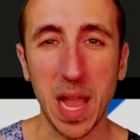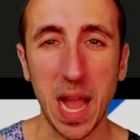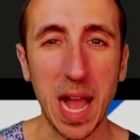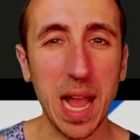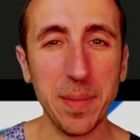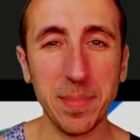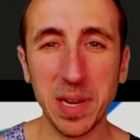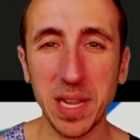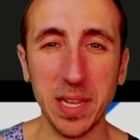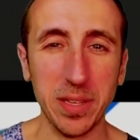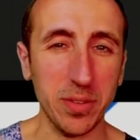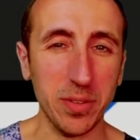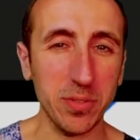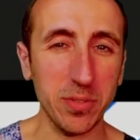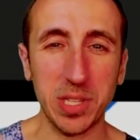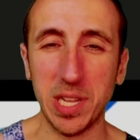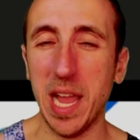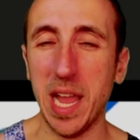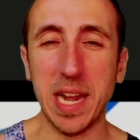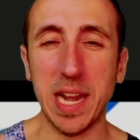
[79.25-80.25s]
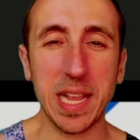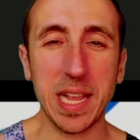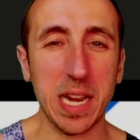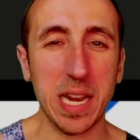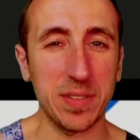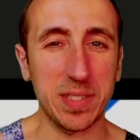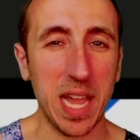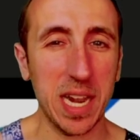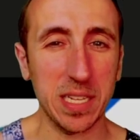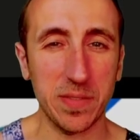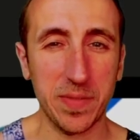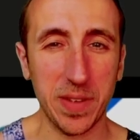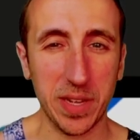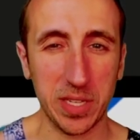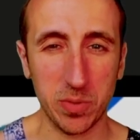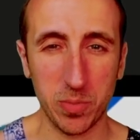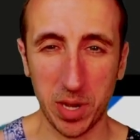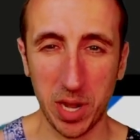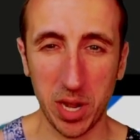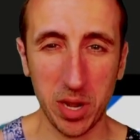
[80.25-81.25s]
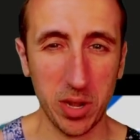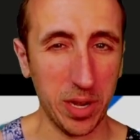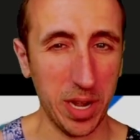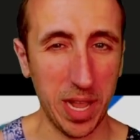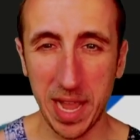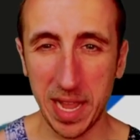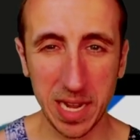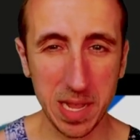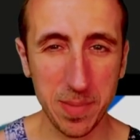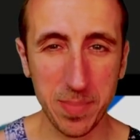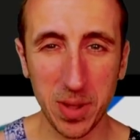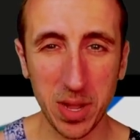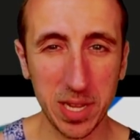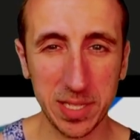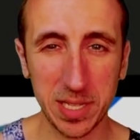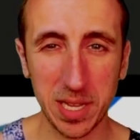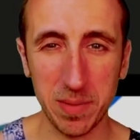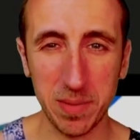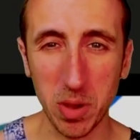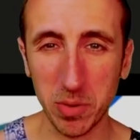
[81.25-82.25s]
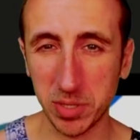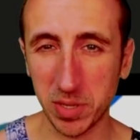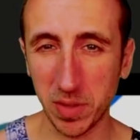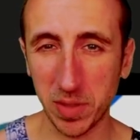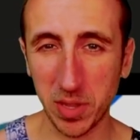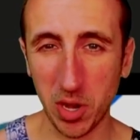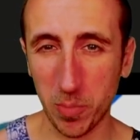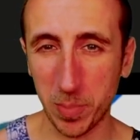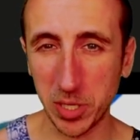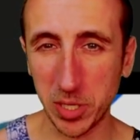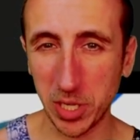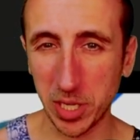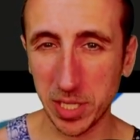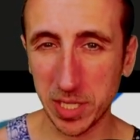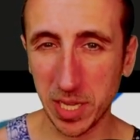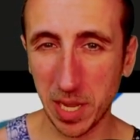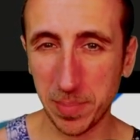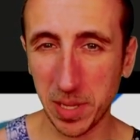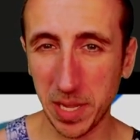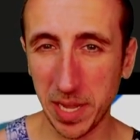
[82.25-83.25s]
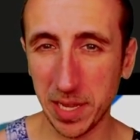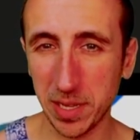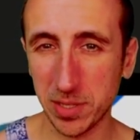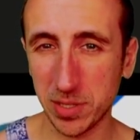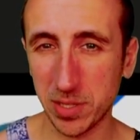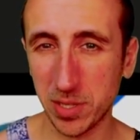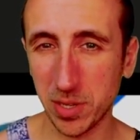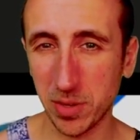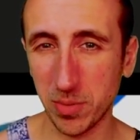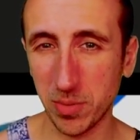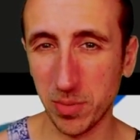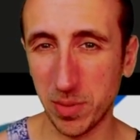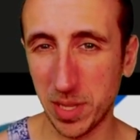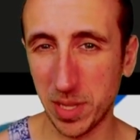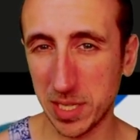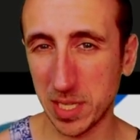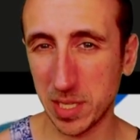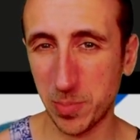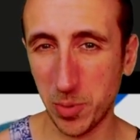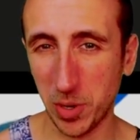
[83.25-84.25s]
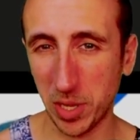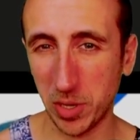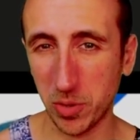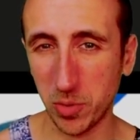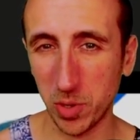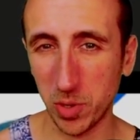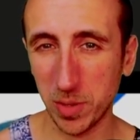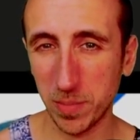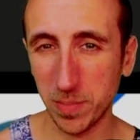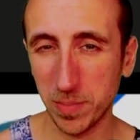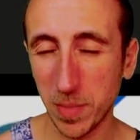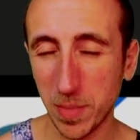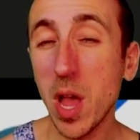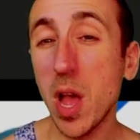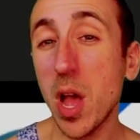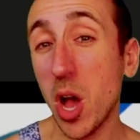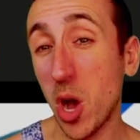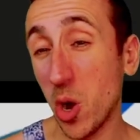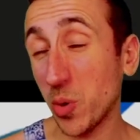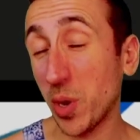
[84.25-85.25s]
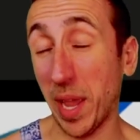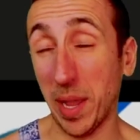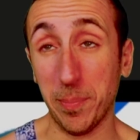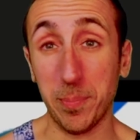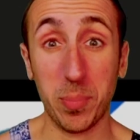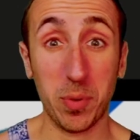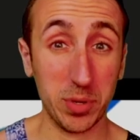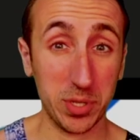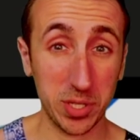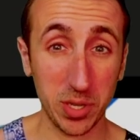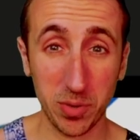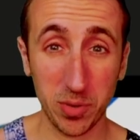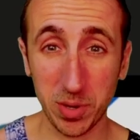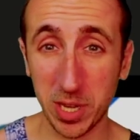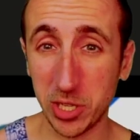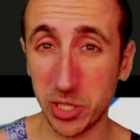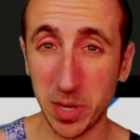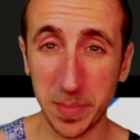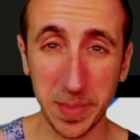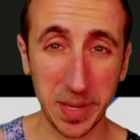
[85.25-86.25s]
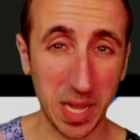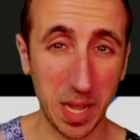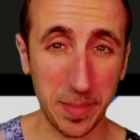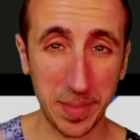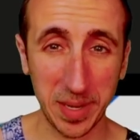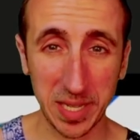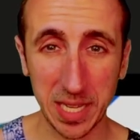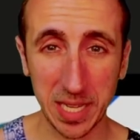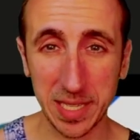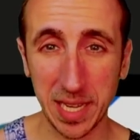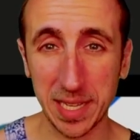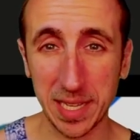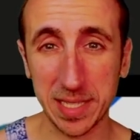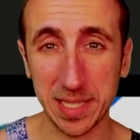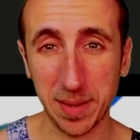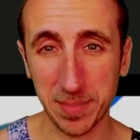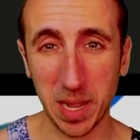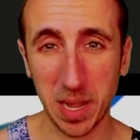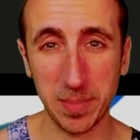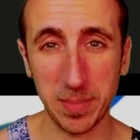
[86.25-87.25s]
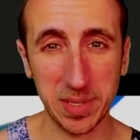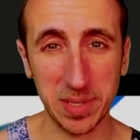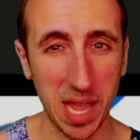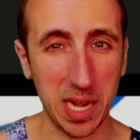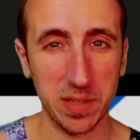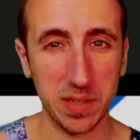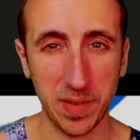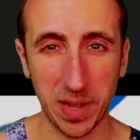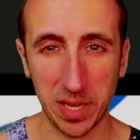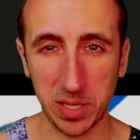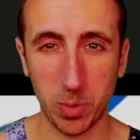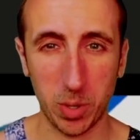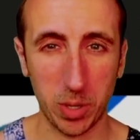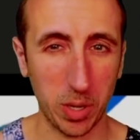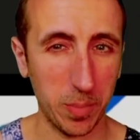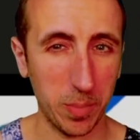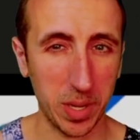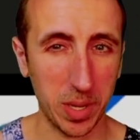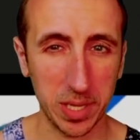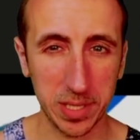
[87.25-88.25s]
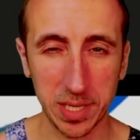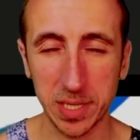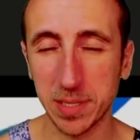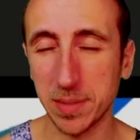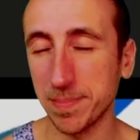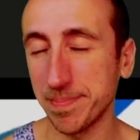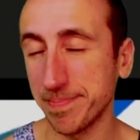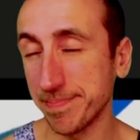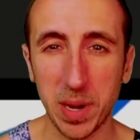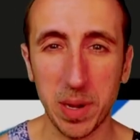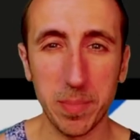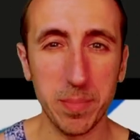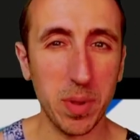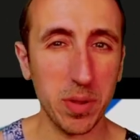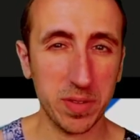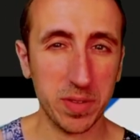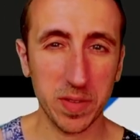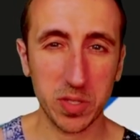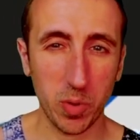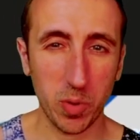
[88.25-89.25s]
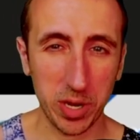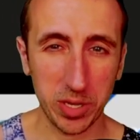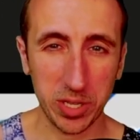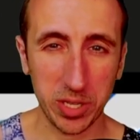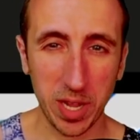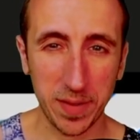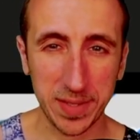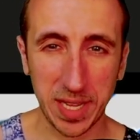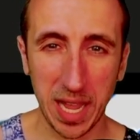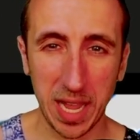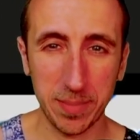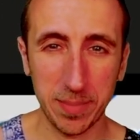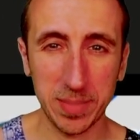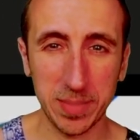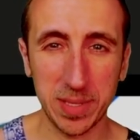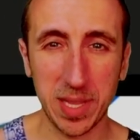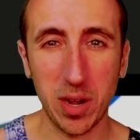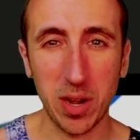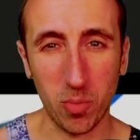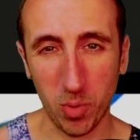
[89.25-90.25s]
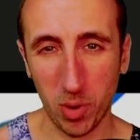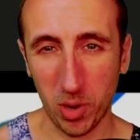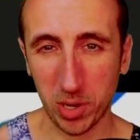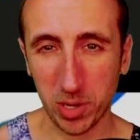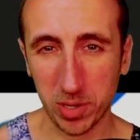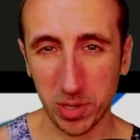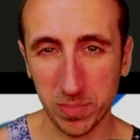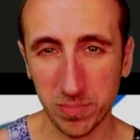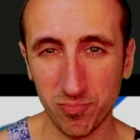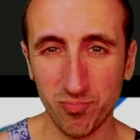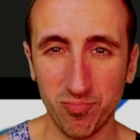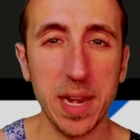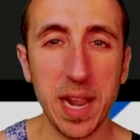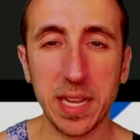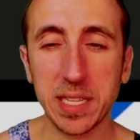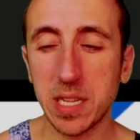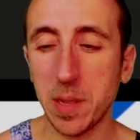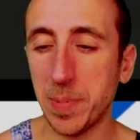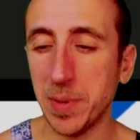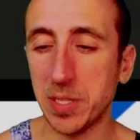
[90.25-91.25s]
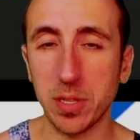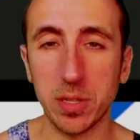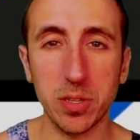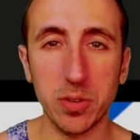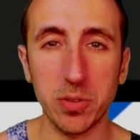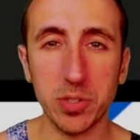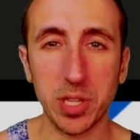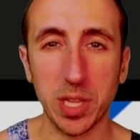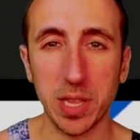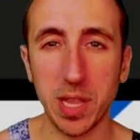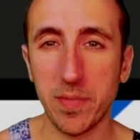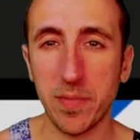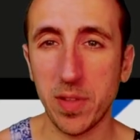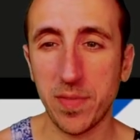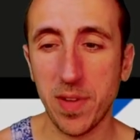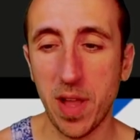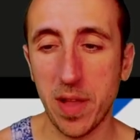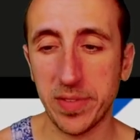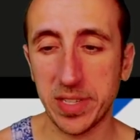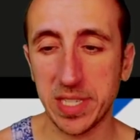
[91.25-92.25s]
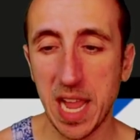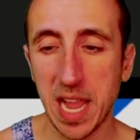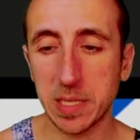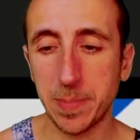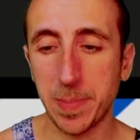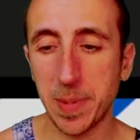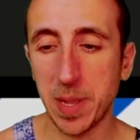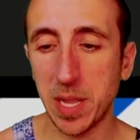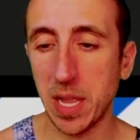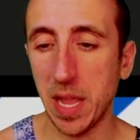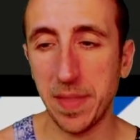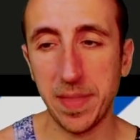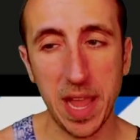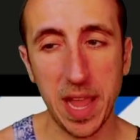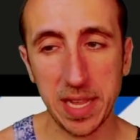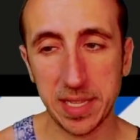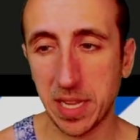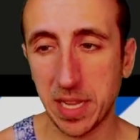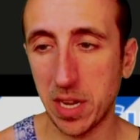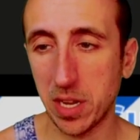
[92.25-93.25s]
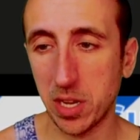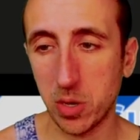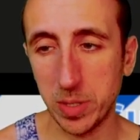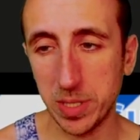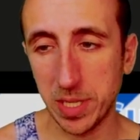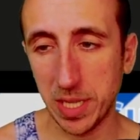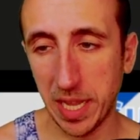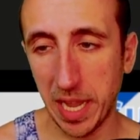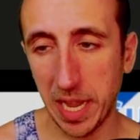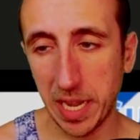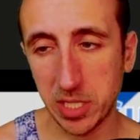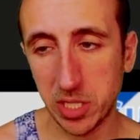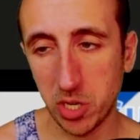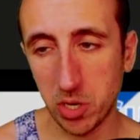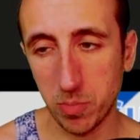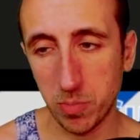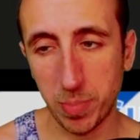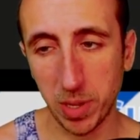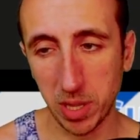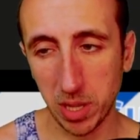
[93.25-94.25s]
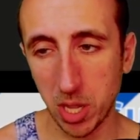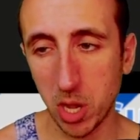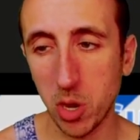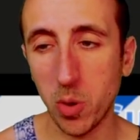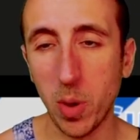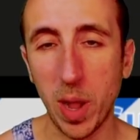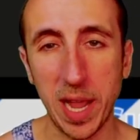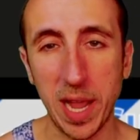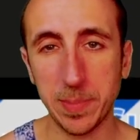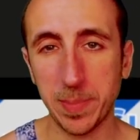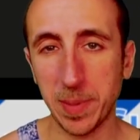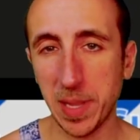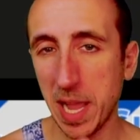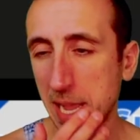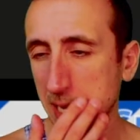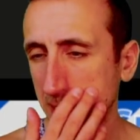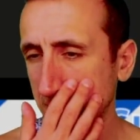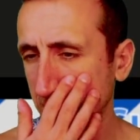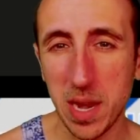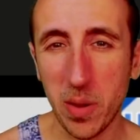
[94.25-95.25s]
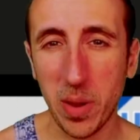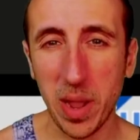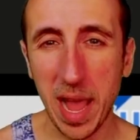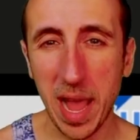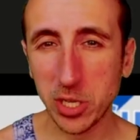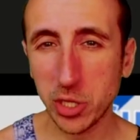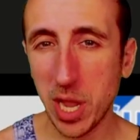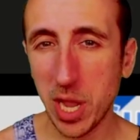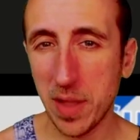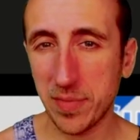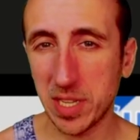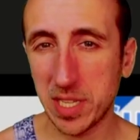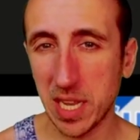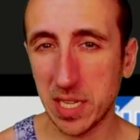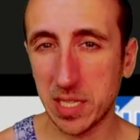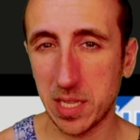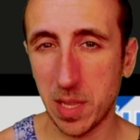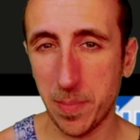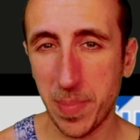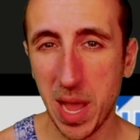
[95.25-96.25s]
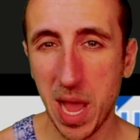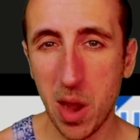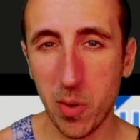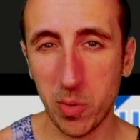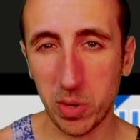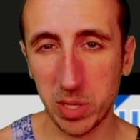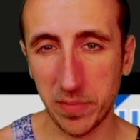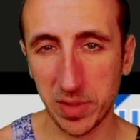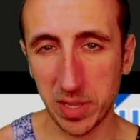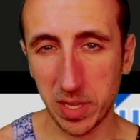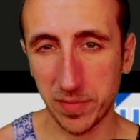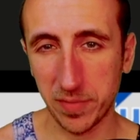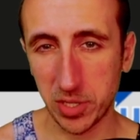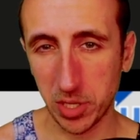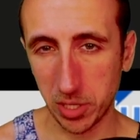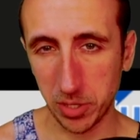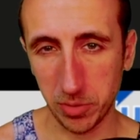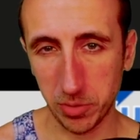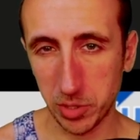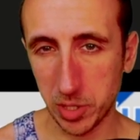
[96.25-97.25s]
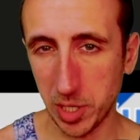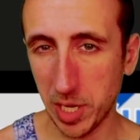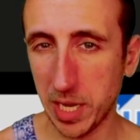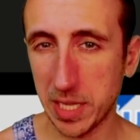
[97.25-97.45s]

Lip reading: I'm not used to any kind of status effects working on any boss in most of the RPGs I play, so this is pretty cool. Okay, Persona, Shin Megami Tensei, sometimes status effects work on bosses, but in most of Squaresoft's games, they don't work. Next up is Deluge, the level 5 attack spell, and that's going to go into the A tier below Ice Blast. Now I actually have to test the power level of Deluge.